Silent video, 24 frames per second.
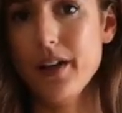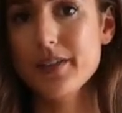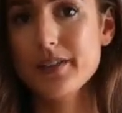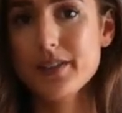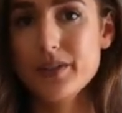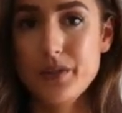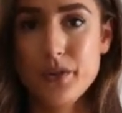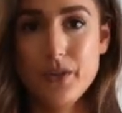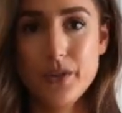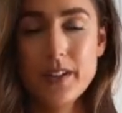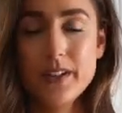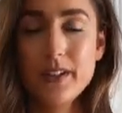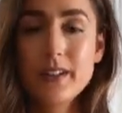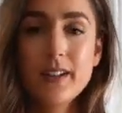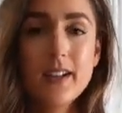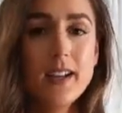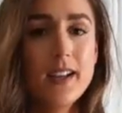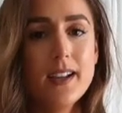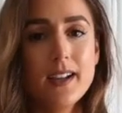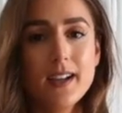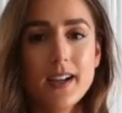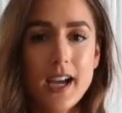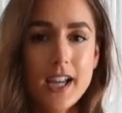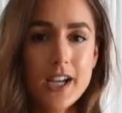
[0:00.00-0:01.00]
So you can
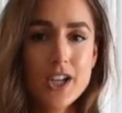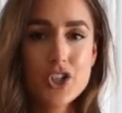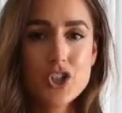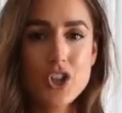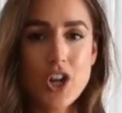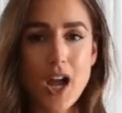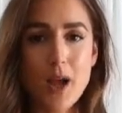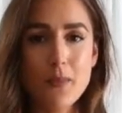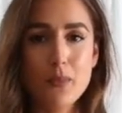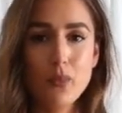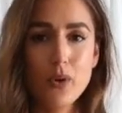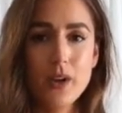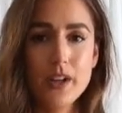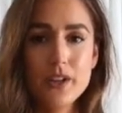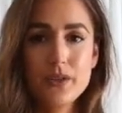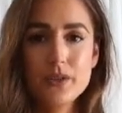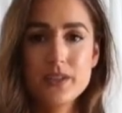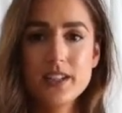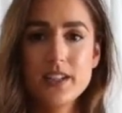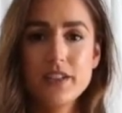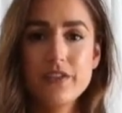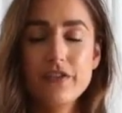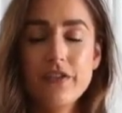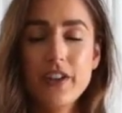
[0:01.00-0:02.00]
kind of shop what you
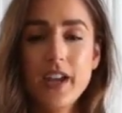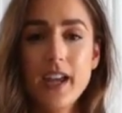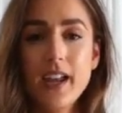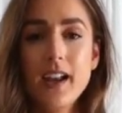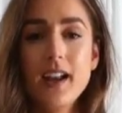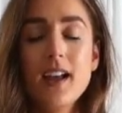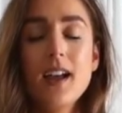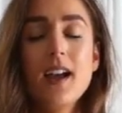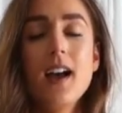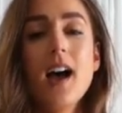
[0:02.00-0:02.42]
see fit.